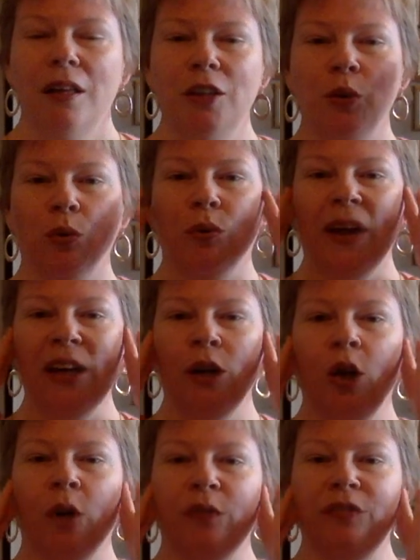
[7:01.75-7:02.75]
you create a
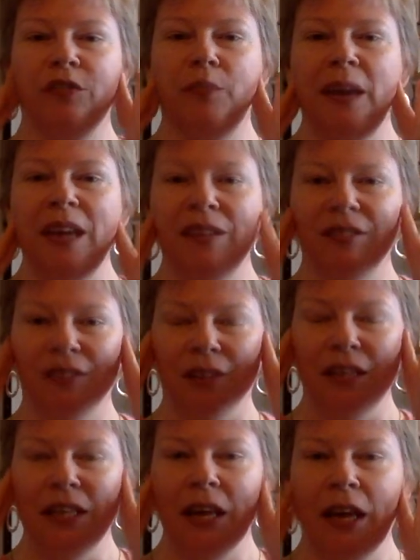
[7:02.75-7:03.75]
lot of space
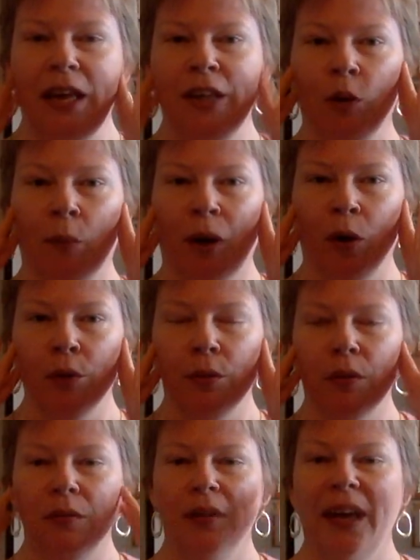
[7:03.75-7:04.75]
here in your mouth